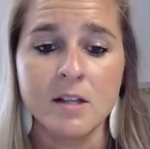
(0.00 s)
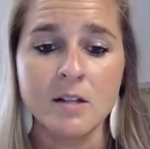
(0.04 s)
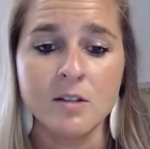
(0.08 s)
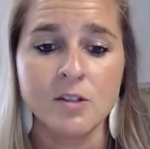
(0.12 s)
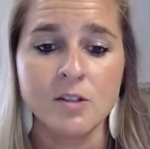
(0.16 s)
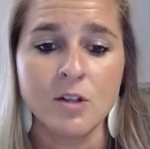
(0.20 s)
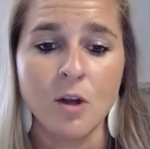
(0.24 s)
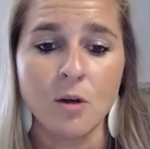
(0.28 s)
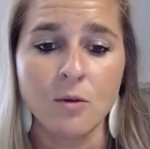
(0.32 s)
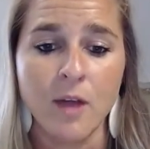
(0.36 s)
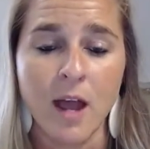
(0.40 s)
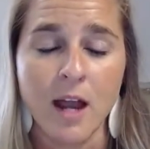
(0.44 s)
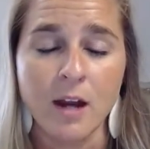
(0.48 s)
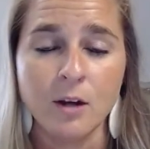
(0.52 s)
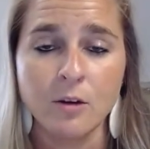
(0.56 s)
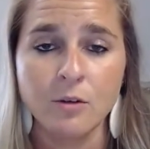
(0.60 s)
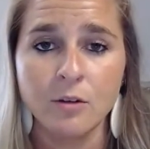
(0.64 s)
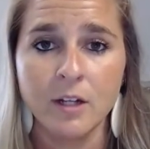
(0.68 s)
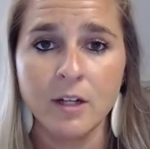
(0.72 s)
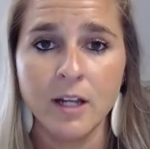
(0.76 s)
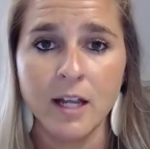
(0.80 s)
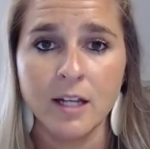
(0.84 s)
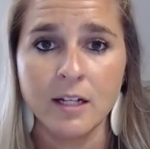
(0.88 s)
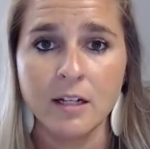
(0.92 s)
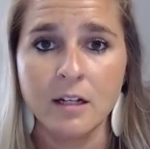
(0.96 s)
And so that
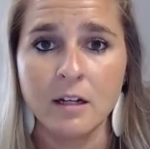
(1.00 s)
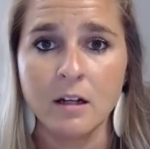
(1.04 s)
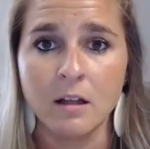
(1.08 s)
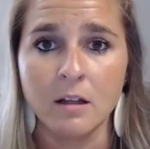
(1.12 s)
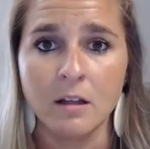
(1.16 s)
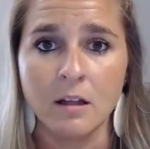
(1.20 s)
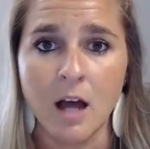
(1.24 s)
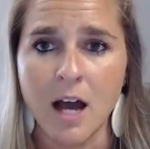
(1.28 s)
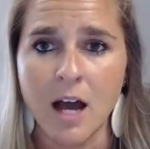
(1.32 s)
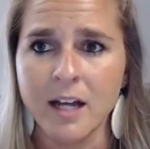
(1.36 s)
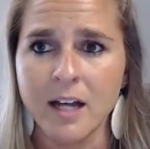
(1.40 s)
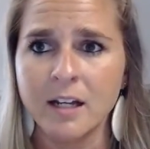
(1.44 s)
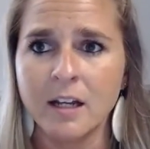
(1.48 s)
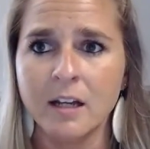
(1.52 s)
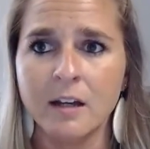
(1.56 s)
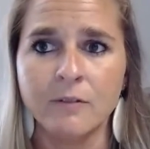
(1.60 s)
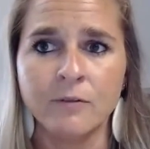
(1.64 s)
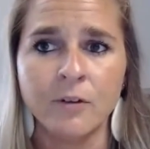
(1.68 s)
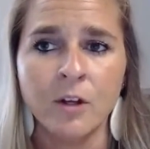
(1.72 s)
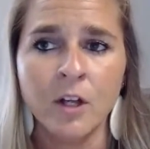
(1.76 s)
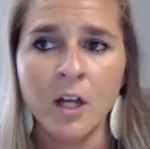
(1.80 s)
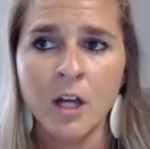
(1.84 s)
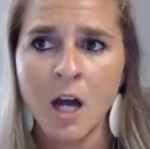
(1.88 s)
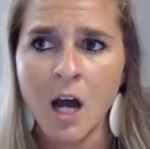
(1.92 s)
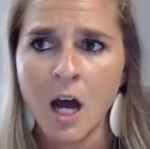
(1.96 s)
created a lot of
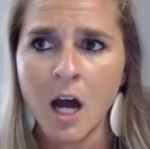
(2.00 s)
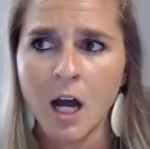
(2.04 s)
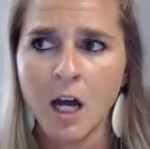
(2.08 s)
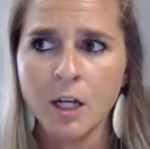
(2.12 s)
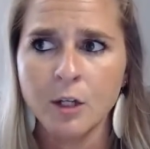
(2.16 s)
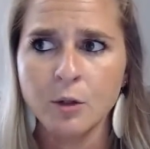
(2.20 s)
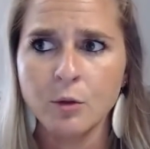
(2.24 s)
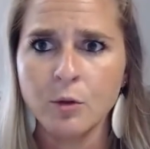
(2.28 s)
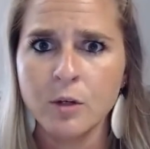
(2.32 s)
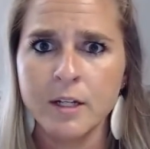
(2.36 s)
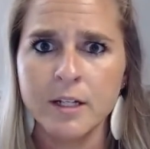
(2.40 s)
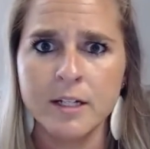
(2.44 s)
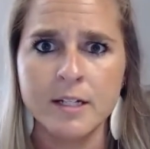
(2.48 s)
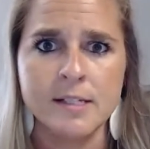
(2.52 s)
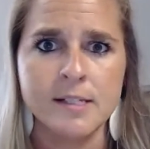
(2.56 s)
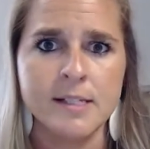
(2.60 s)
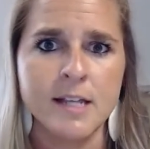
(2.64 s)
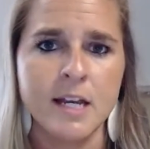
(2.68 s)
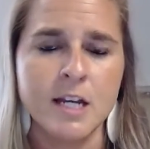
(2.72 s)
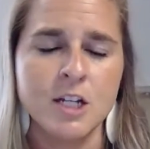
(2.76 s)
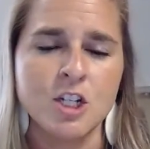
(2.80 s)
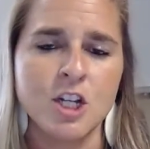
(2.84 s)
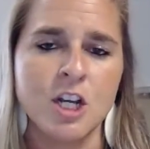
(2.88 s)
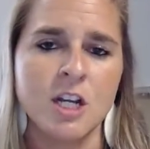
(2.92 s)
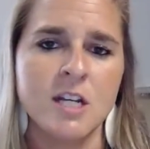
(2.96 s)

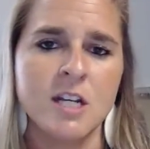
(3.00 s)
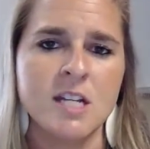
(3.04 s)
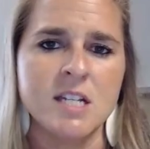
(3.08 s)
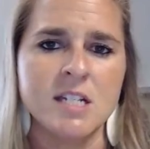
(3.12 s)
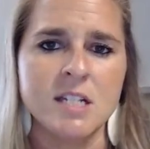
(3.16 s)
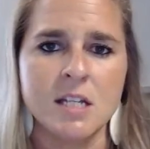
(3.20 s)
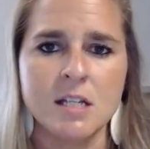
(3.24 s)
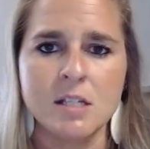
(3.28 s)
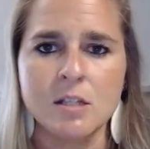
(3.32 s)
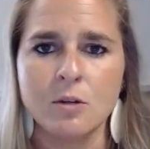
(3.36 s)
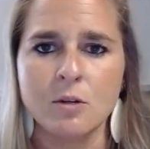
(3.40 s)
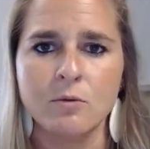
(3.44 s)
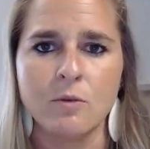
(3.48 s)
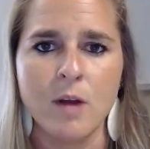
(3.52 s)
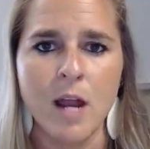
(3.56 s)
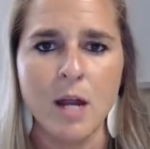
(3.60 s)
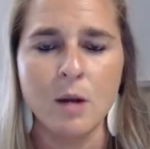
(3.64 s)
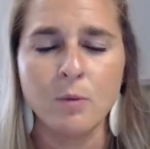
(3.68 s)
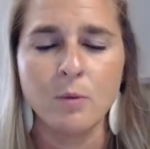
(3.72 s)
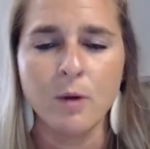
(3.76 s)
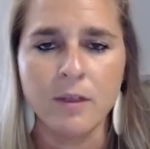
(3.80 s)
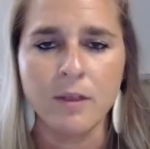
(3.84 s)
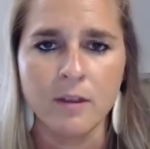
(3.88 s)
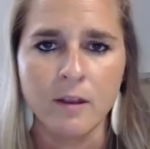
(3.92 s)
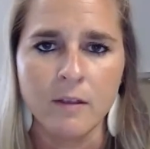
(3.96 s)
unorganization and
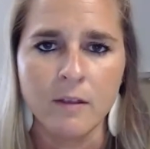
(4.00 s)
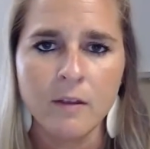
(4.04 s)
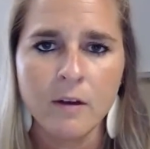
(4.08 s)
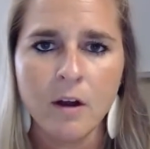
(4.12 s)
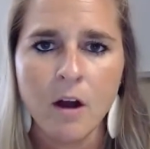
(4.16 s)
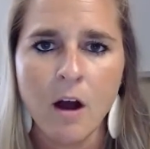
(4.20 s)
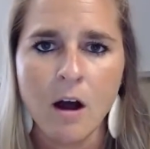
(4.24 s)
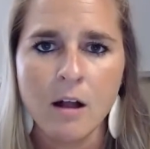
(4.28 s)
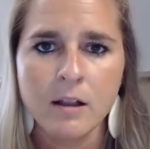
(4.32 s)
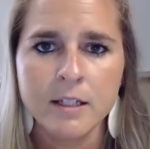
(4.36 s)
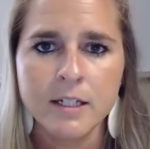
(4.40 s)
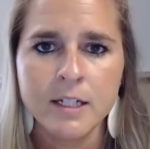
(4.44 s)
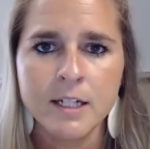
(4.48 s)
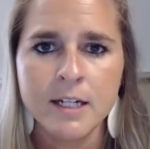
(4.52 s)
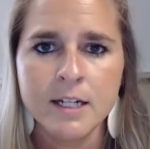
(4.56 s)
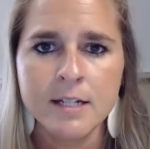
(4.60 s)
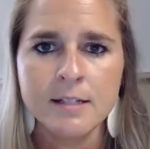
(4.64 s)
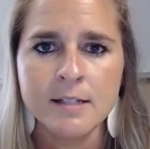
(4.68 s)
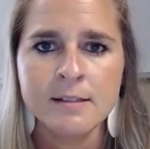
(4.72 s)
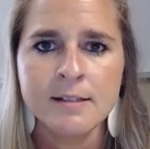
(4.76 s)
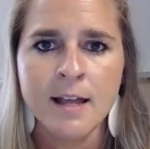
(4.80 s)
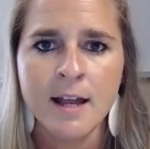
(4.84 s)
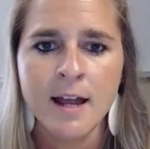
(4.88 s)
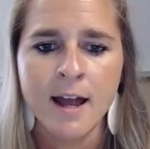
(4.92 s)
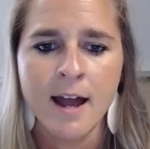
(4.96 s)
disarray within the
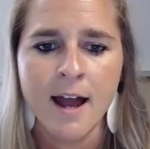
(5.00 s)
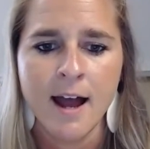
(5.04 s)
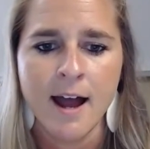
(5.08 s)
colonies.